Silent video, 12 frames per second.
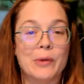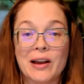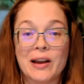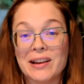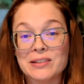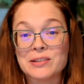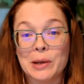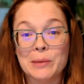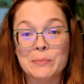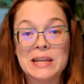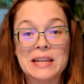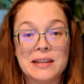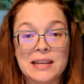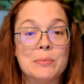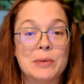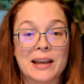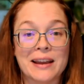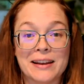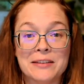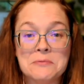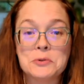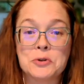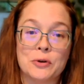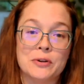also might keep it kind of
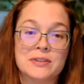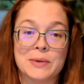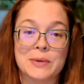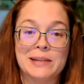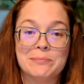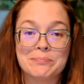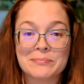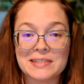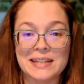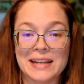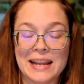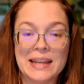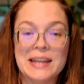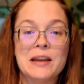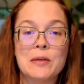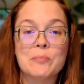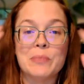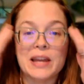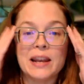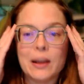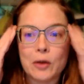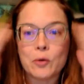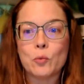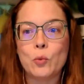short and sweet today, but
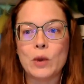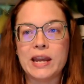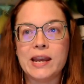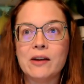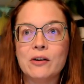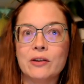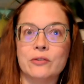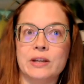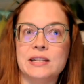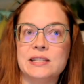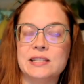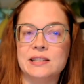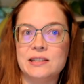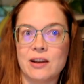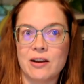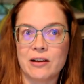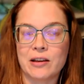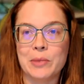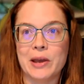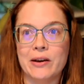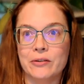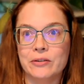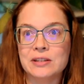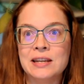we are going to talk
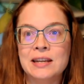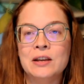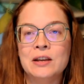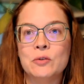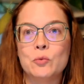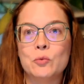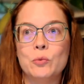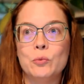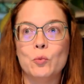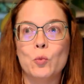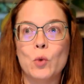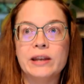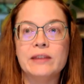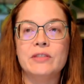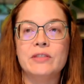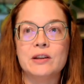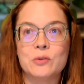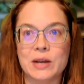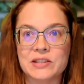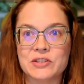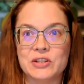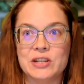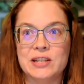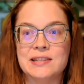about one of the
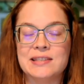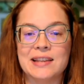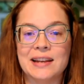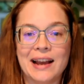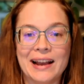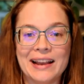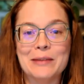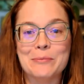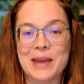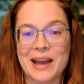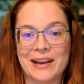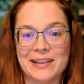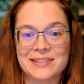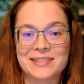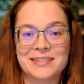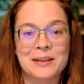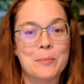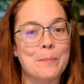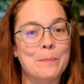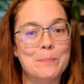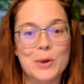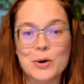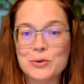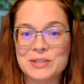questions that I am asked
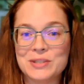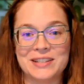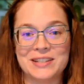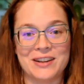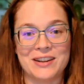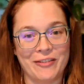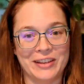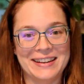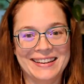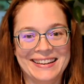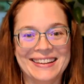most often